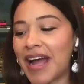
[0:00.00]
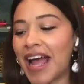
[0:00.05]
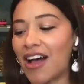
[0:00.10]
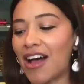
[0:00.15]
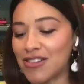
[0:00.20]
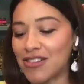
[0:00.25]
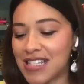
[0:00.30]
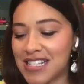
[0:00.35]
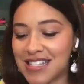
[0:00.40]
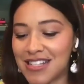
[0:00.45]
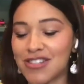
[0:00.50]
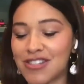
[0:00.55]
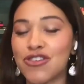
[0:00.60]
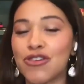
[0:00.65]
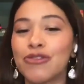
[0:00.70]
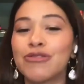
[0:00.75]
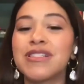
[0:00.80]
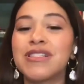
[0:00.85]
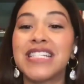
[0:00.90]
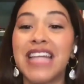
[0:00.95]
eldest sister,
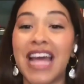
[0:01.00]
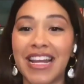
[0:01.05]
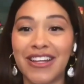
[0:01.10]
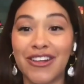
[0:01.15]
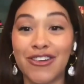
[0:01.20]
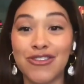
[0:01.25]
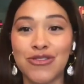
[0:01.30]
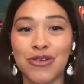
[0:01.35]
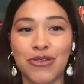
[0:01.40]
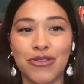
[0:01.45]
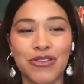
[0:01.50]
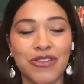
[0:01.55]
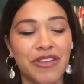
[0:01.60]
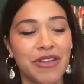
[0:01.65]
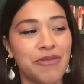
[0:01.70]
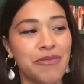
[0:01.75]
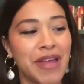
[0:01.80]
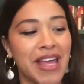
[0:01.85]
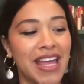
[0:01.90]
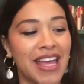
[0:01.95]
who's 10 years older
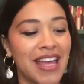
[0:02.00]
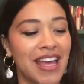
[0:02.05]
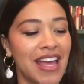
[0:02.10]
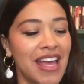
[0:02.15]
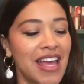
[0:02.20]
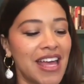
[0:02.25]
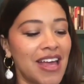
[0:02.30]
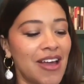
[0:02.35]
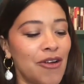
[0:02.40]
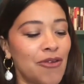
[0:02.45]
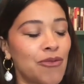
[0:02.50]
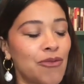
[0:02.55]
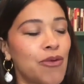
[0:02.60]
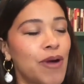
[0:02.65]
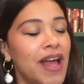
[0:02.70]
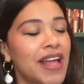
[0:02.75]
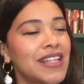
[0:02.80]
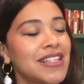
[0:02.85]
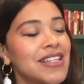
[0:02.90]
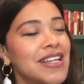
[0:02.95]
than me,
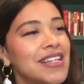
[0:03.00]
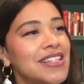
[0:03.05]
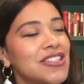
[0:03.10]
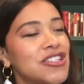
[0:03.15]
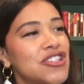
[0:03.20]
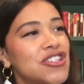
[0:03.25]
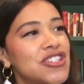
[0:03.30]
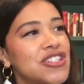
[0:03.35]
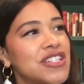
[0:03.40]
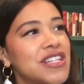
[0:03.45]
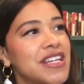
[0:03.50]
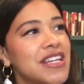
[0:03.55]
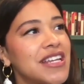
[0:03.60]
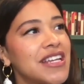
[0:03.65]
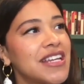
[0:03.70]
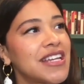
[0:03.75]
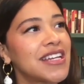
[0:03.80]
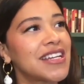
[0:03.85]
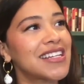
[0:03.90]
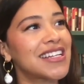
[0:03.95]
when
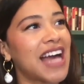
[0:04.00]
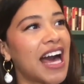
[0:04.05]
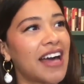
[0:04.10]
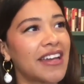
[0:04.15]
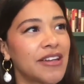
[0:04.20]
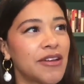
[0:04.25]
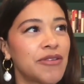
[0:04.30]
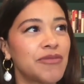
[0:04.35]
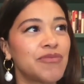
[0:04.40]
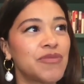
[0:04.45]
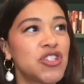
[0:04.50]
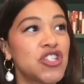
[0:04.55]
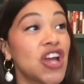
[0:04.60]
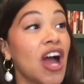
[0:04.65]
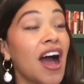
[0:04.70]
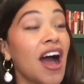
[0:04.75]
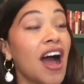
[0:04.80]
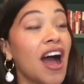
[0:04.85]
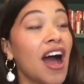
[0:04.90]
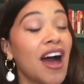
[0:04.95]
she got a
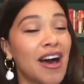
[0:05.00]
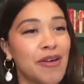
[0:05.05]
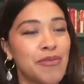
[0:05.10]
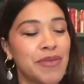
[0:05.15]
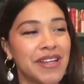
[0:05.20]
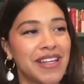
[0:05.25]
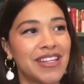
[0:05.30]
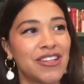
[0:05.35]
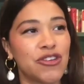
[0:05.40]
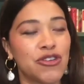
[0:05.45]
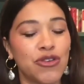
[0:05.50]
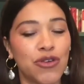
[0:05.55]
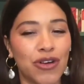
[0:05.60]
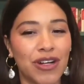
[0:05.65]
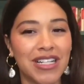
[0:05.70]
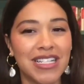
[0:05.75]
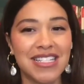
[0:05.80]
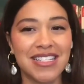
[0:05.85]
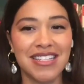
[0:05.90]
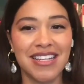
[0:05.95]
job in New
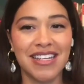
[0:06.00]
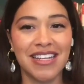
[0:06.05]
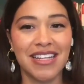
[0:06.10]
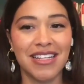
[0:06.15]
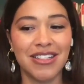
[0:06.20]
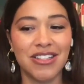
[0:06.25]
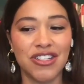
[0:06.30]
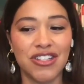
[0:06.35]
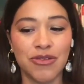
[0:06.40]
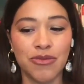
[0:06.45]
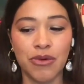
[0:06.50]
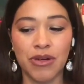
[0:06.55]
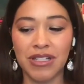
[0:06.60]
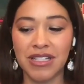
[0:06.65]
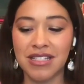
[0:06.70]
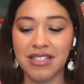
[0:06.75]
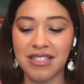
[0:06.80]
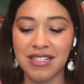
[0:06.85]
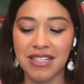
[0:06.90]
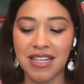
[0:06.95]
York City, she
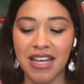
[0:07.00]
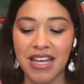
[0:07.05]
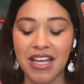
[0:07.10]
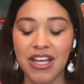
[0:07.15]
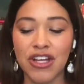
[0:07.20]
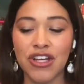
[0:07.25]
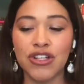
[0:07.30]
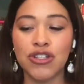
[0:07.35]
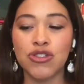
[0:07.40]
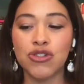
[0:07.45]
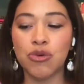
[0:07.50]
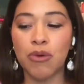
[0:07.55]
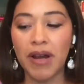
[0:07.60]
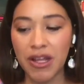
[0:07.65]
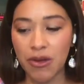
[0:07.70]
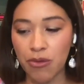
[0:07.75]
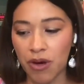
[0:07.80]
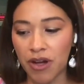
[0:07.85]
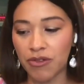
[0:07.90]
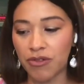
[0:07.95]
was
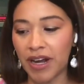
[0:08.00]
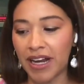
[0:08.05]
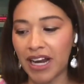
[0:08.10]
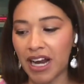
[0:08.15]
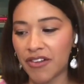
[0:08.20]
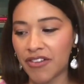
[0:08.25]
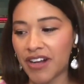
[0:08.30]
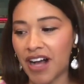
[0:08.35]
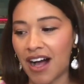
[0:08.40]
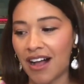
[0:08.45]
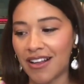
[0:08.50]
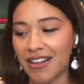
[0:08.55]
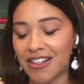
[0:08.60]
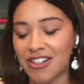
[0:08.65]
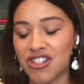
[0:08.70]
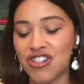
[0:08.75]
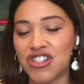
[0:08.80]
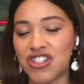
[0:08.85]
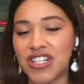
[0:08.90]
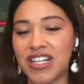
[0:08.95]
21 right out of college,
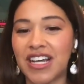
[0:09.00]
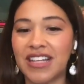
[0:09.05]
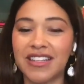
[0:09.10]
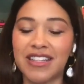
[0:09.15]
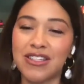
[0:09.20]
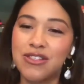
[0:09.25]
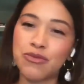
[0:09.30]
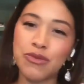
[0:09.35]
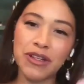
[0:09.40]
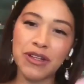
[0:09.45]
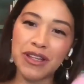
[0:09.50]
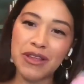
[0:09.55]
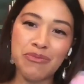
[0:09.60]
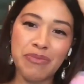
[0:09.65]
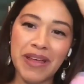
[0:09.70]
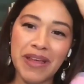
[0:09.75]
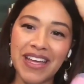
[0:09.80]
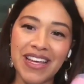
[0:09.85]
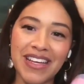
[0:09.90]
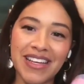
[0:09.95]
and she got this really
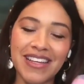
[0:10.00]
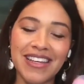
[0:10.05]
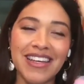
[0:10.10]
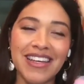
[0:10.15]
big